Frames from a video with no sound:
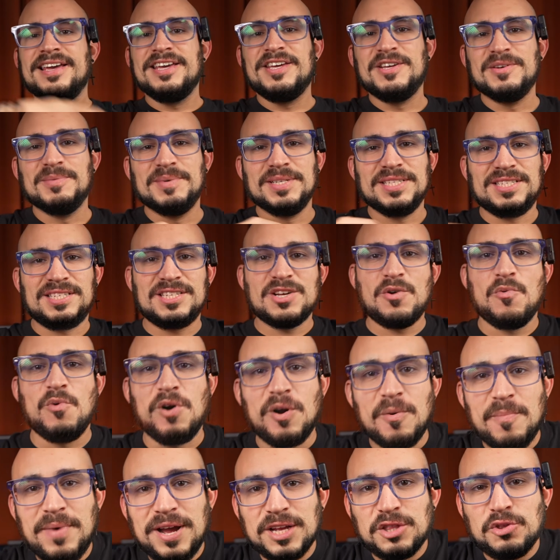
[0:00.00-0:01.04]
humans, welcome
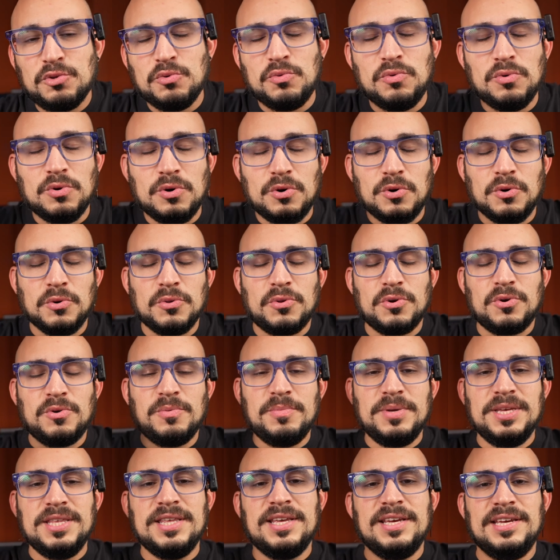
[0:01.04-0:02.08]
back to otro
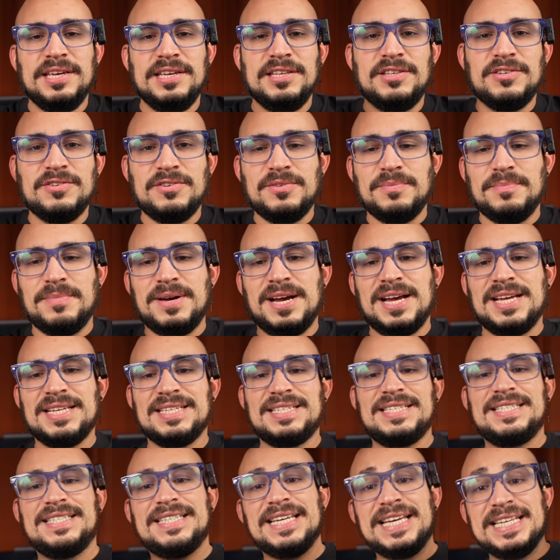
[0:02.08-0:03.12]
videito
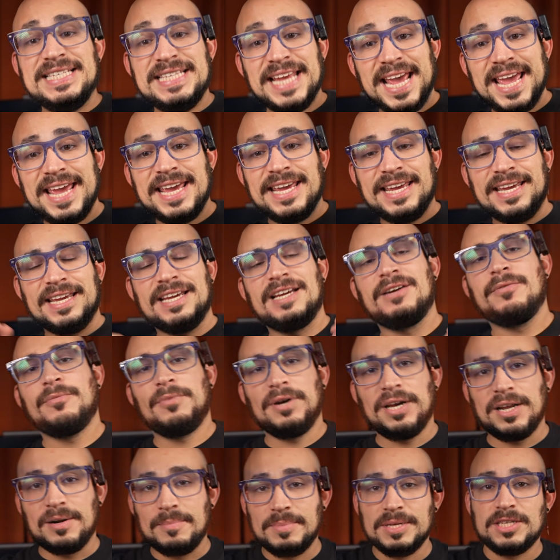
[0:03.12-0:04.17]
más. Today, we're
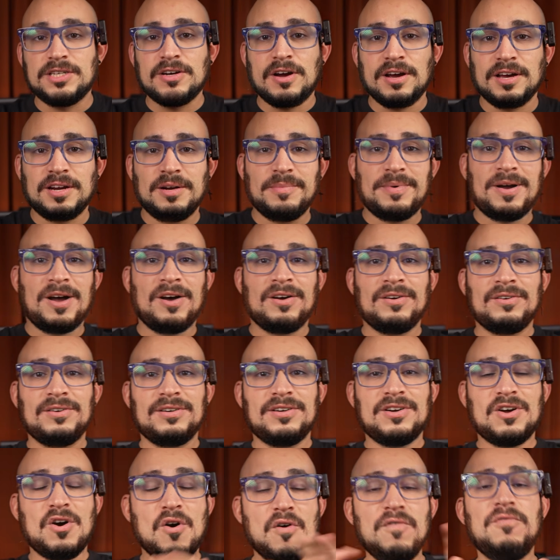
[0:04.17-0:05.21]
going to be talking about
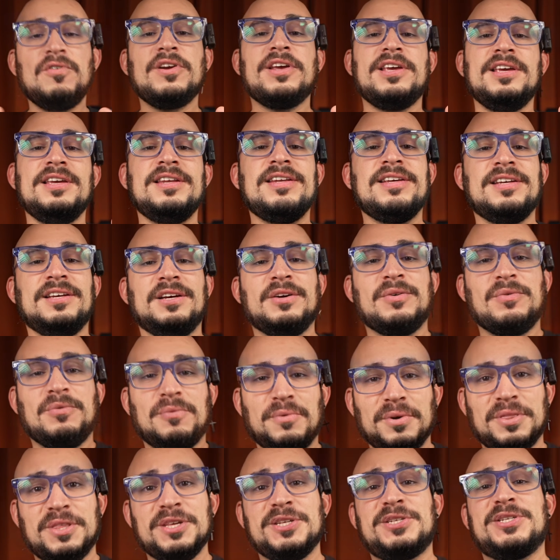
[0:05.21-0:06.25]
overheating
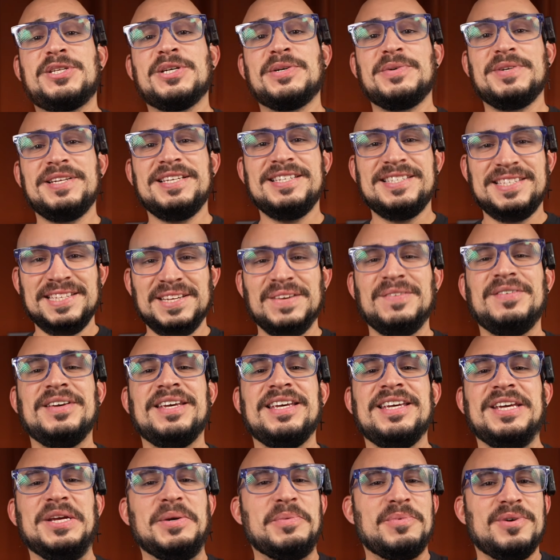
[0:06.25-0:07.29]
with the Sony
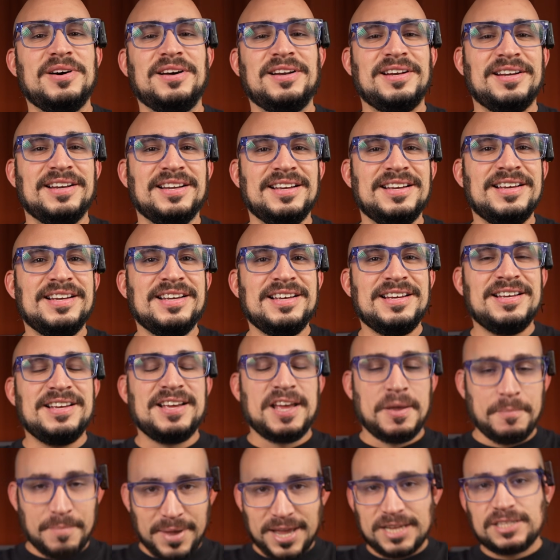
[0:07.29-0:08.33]
ZV-E1, a
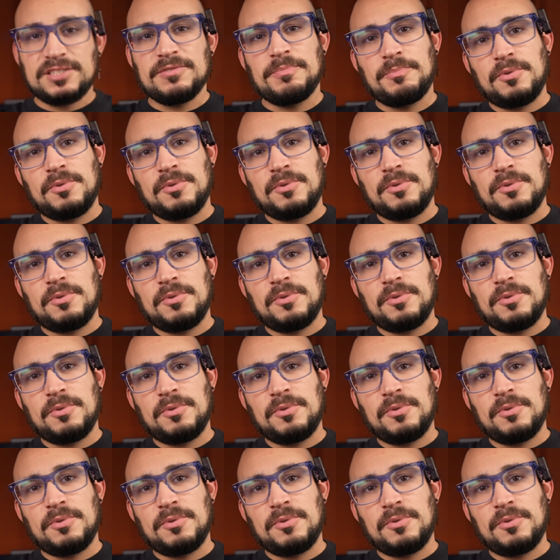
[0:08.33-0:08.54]
massive